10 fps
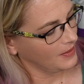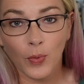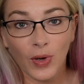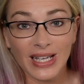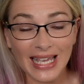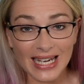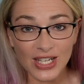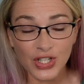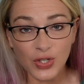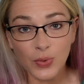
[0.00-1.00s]
We'll get
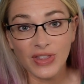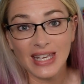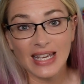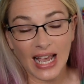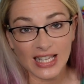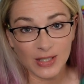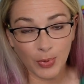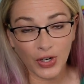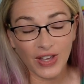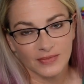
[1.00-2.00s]
into the next
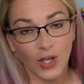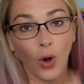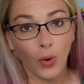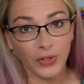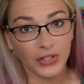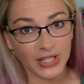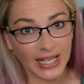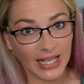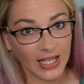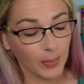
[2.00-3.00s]
book, the older
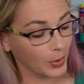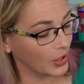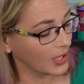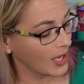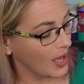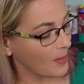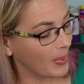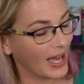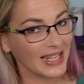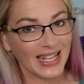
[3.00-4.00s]
kid book,
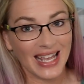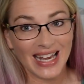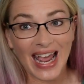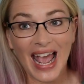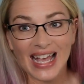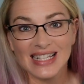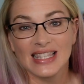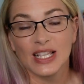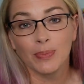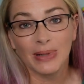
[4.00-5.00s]
but it has
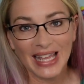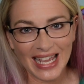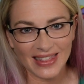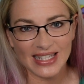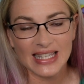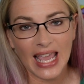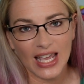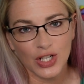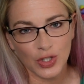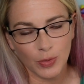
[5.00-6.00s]
this plan, this
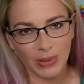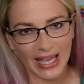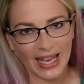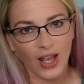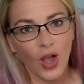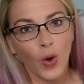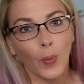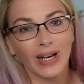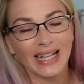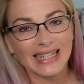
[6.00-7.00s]
can-do plan.
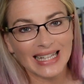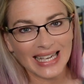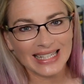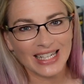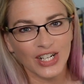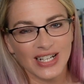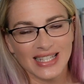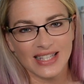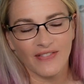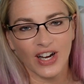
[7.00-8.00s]
What I like here is
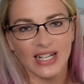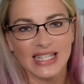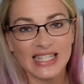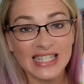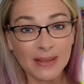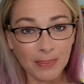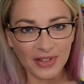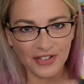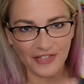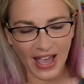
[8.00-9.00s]
it's a very
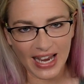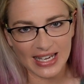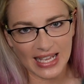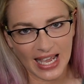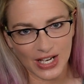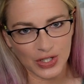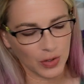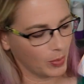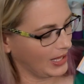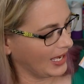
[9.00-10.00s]
simplified
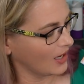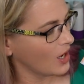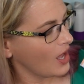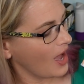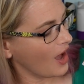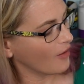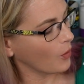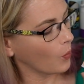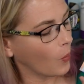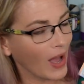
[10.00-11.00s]
can-do plan of
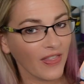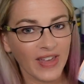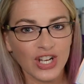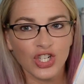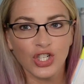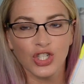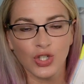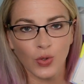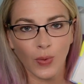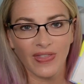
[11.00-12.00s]
what they should
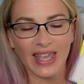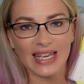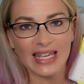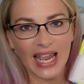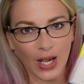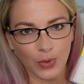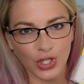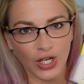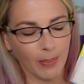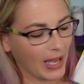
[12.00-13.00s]
do when they
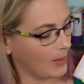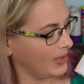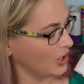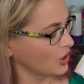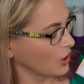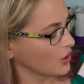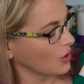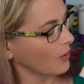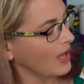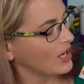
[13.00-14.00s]
encounter a bad picture.
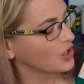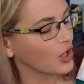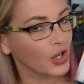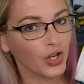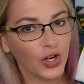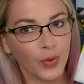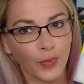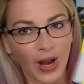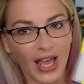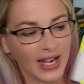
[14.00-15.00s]
So turn,
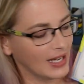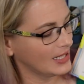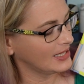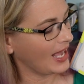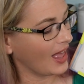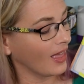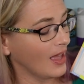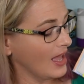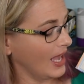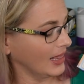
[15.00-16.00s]
run, tell.
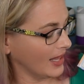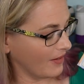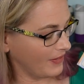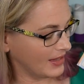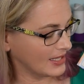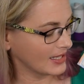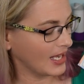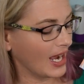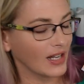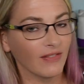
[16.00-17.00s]
I love that this is
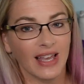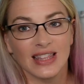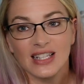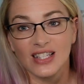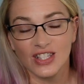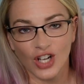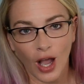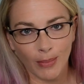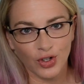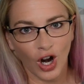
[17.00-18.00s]
kind of like the
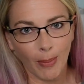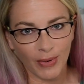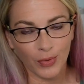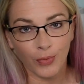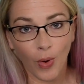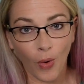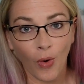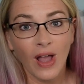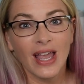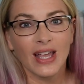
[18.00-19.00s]
stop, drop, and
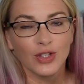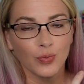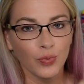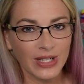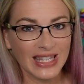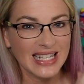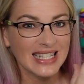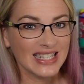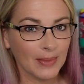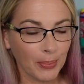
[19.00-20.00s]
roll. It's really
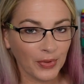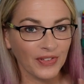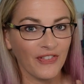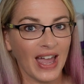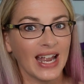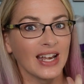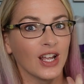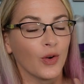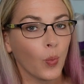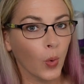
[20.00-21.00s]
simplified
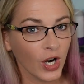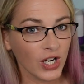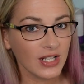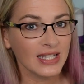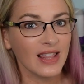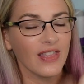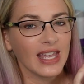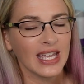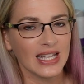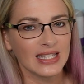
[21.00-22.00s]
words
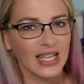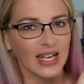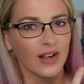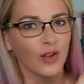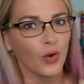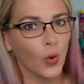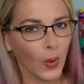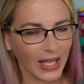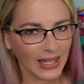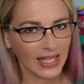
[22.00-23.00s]
that kids can
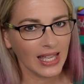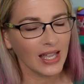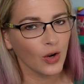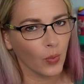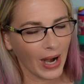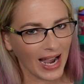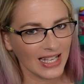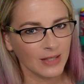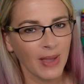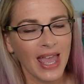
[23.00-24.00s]
quickly
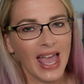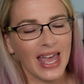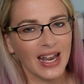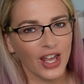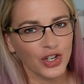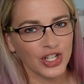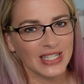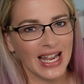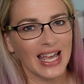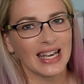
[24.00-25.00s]
grasp and
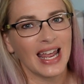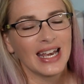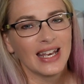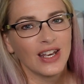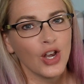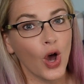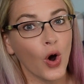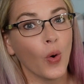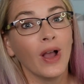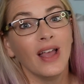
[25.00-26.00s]
understand and know